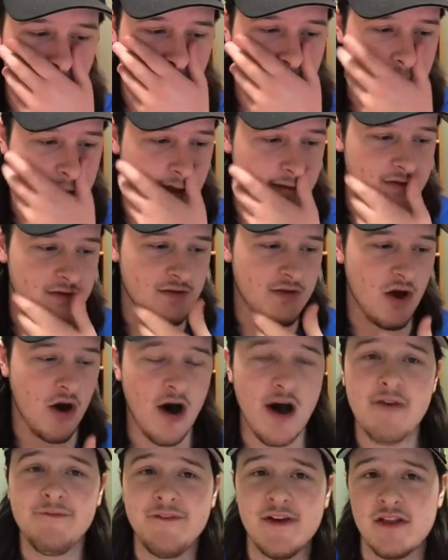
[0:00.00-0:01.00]
Uh, so the
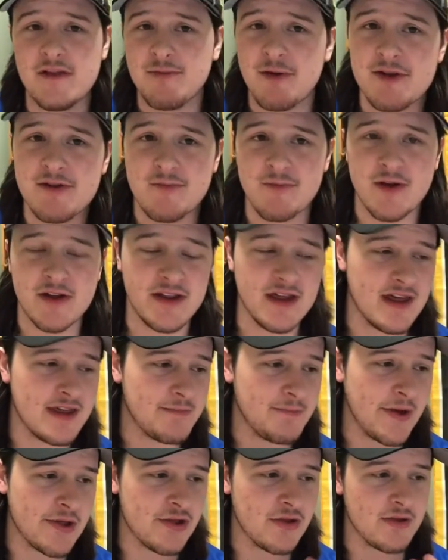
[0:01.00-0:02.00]
offense wasn't really as
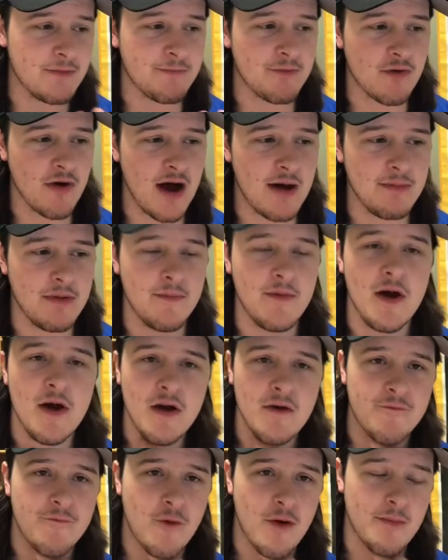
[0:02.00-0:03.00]
much of the problem
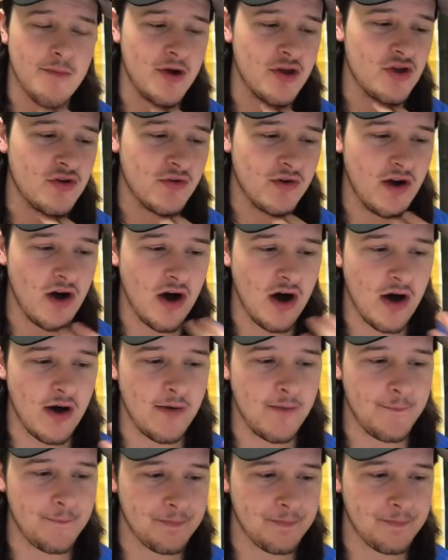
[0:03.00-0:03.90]
for Montreal,